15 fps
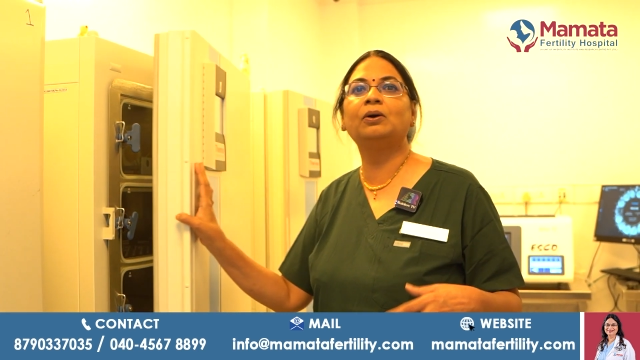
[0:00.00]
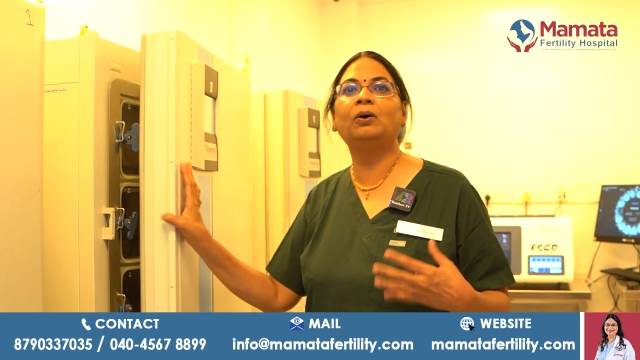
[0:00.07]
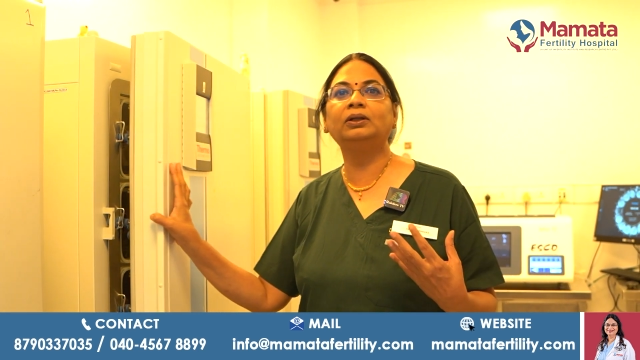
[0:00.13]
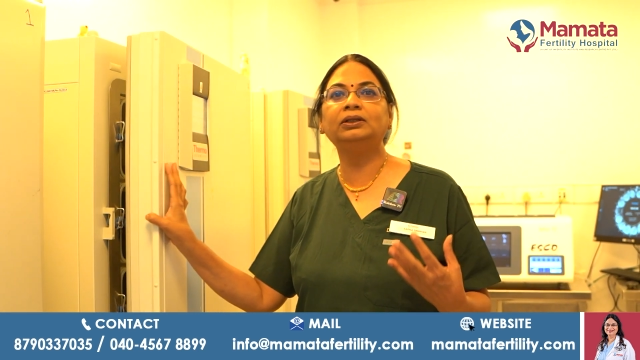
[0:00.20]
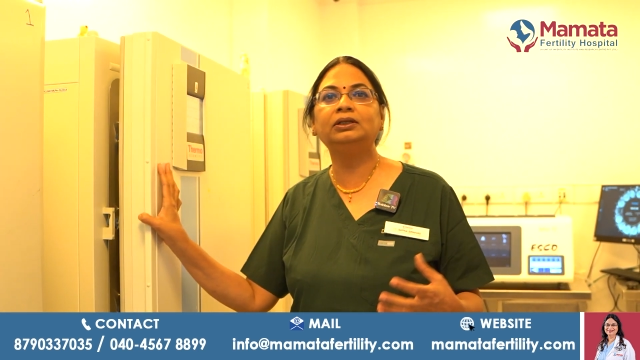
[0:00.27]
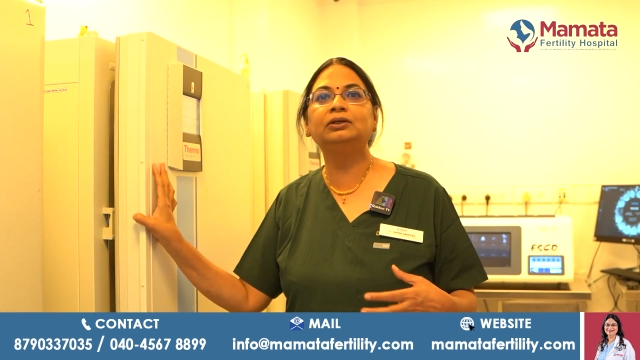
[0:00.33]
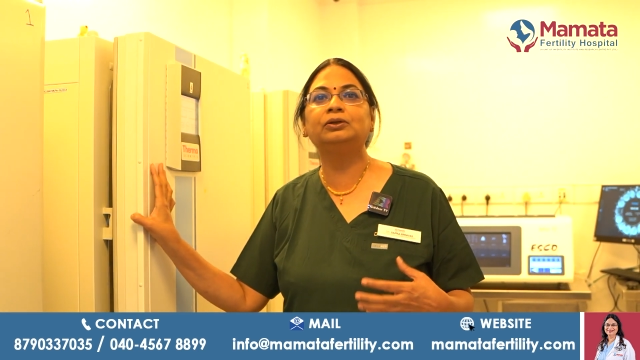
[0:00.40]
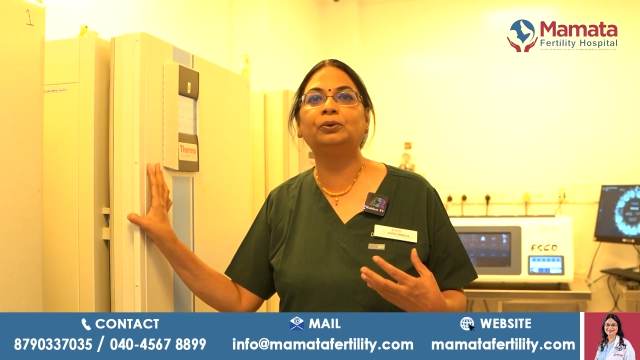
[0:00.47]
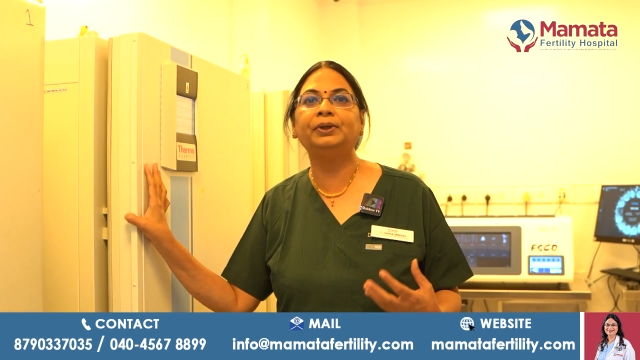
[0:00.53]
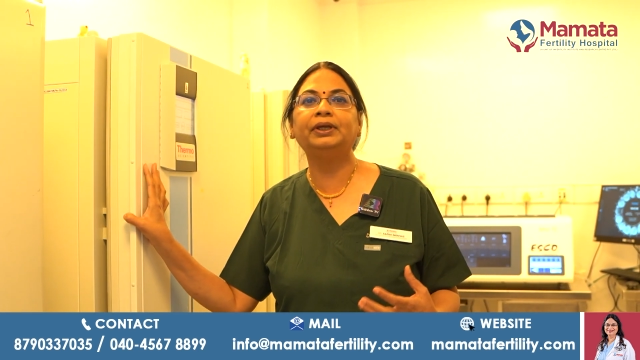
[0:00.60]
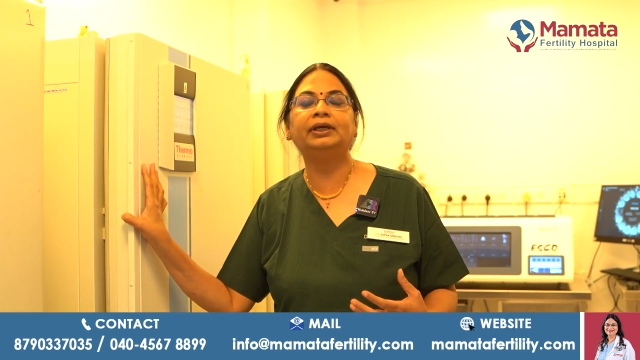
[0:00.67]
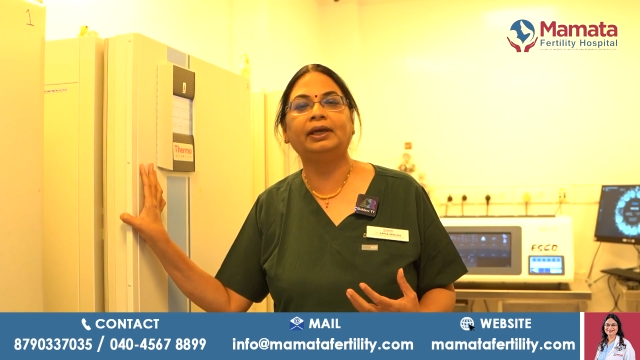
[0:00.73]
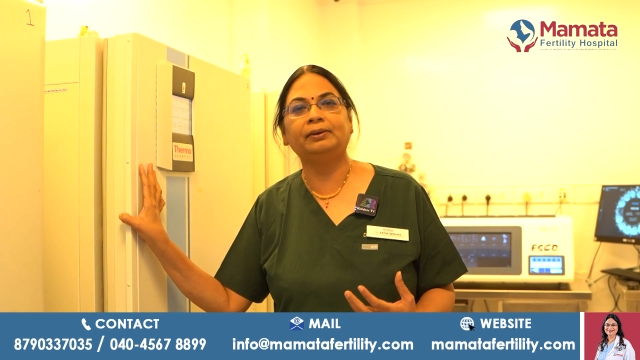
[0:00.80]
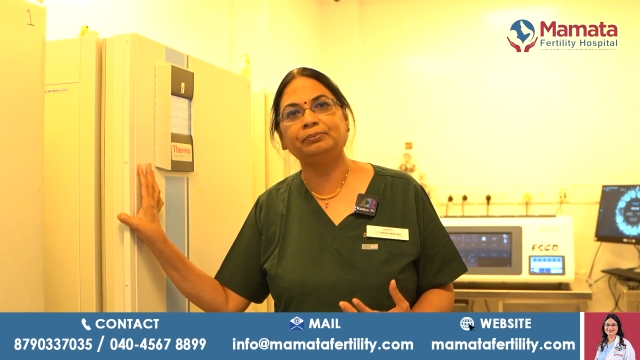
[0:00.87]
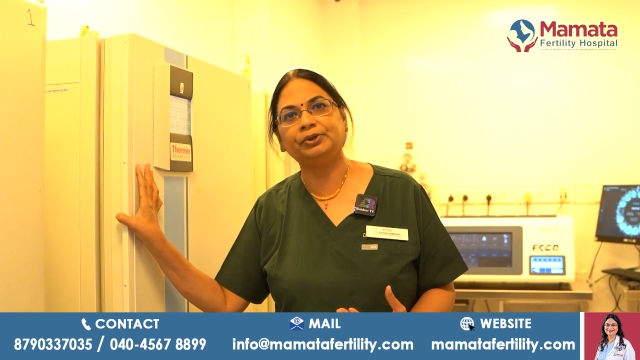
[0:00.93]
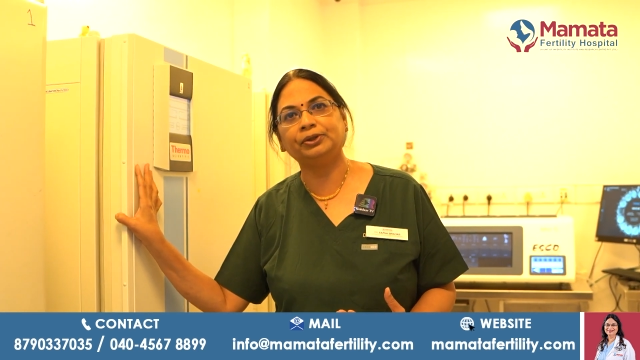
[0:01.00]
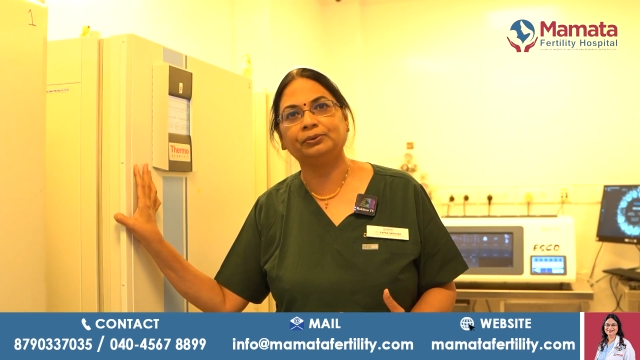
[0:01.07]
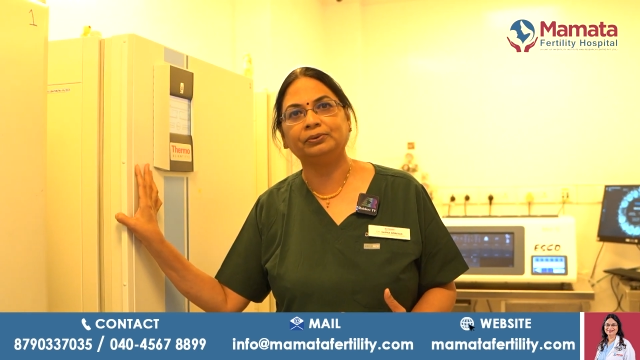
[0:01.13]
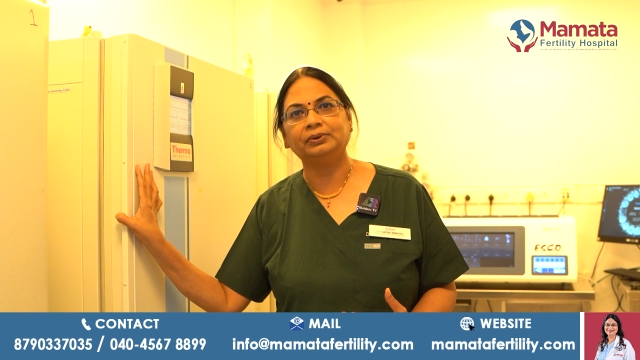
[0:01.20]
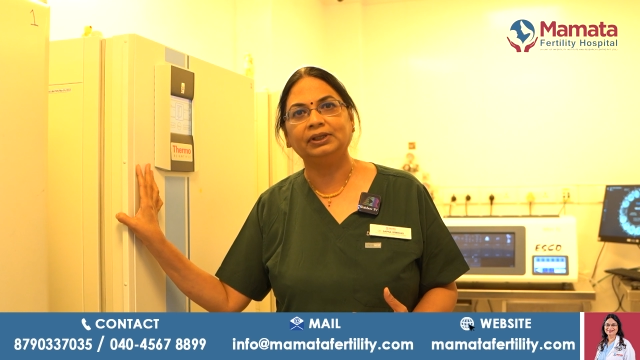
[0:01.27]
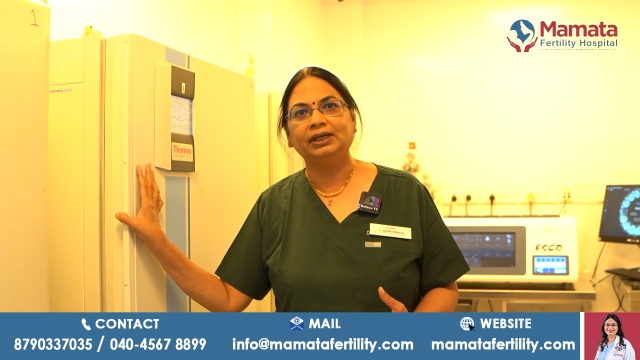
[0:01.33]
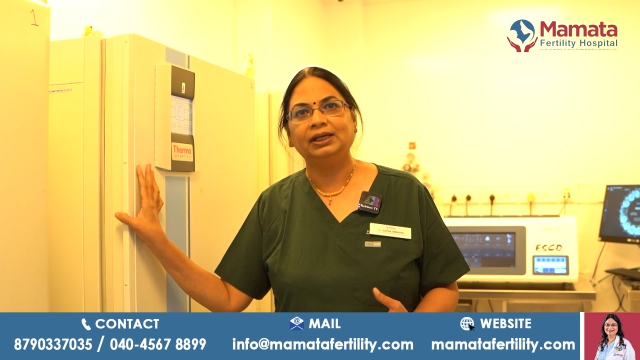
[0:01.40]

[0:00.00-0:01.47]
on the growing embryo.